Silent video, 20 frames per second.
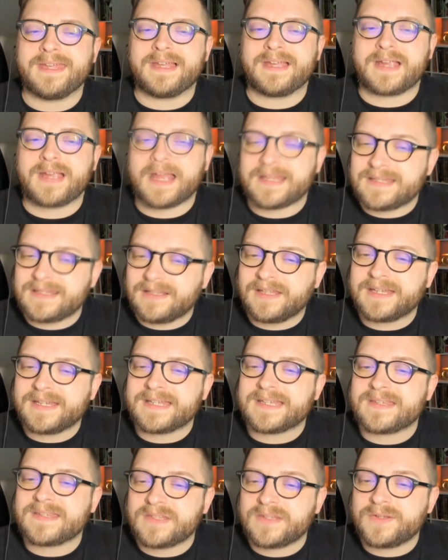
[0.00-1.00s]
Godzilla
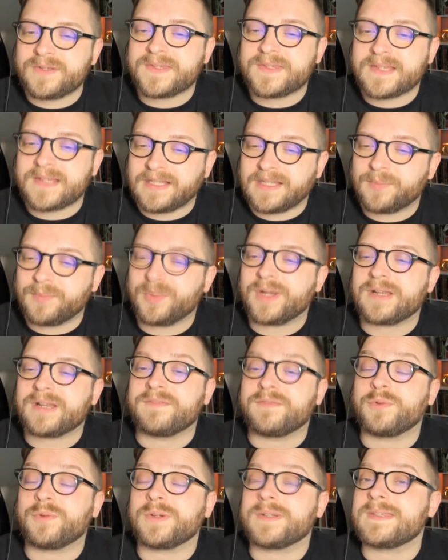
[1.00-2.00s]
is still
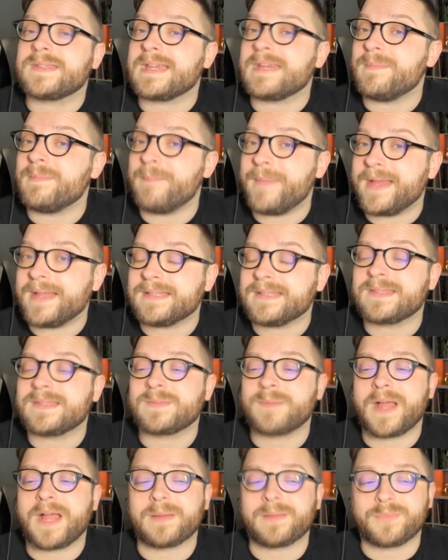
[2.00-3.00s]
celebrated for its immense
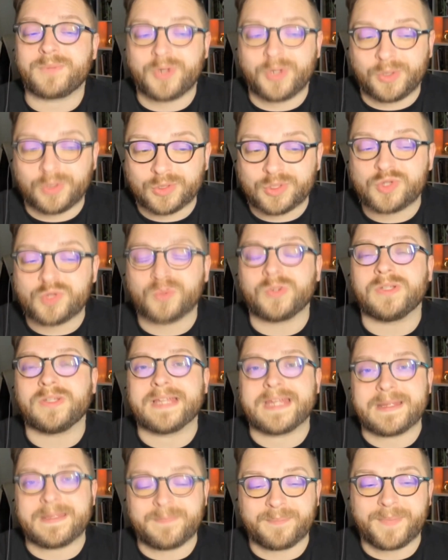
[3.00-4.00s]
pop
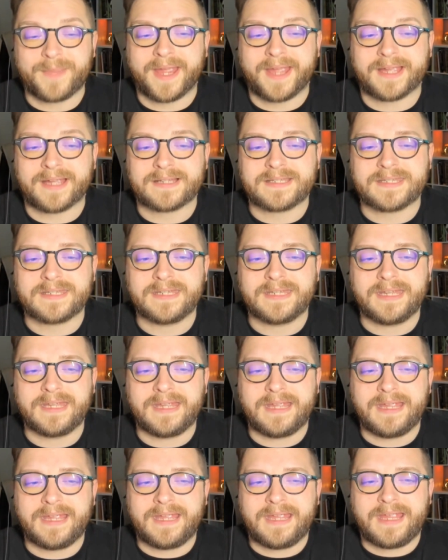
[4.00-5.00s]
cultural impact.
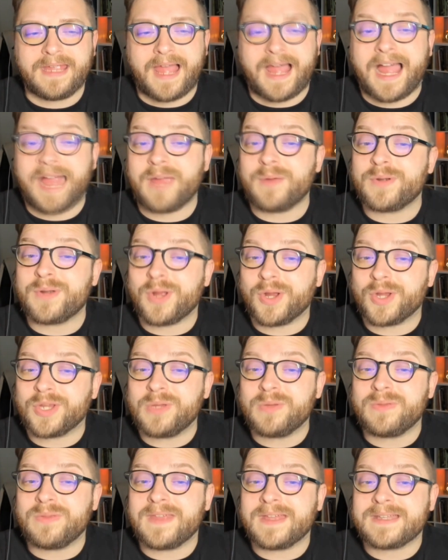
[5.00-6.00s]
I would
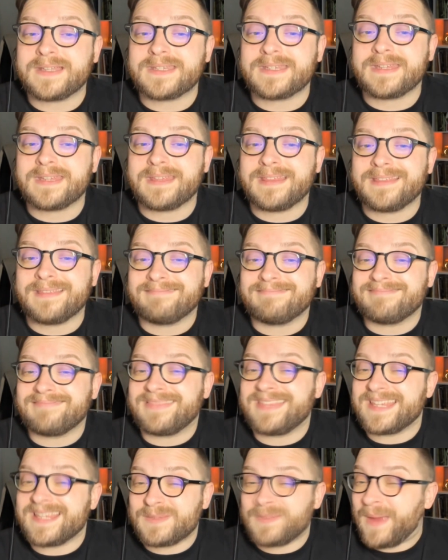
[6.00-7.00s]
argue that
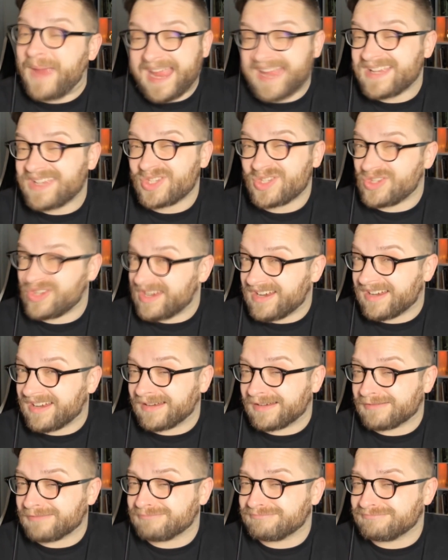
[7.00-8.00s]
this past
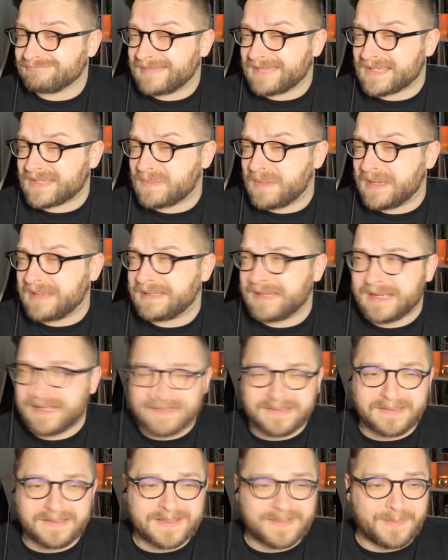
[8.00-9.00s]
year has been
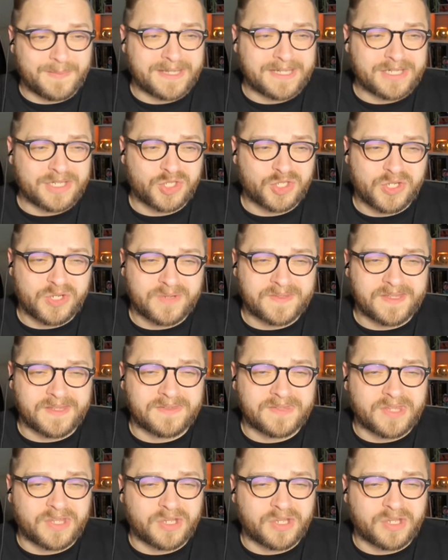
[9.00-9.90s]
Godzilla's biggest year since the